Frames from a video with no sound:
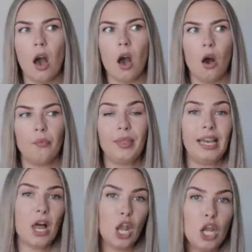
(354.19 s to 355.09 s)
are on
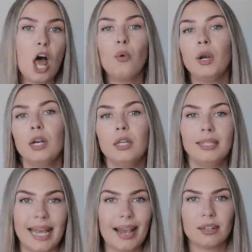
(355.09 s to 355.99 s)
the lower
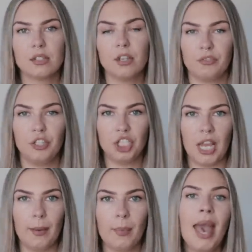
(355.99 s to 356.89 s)
decks of the
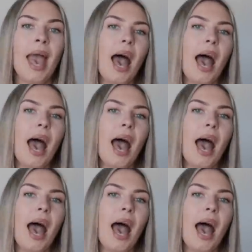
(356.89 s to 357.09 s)
ship,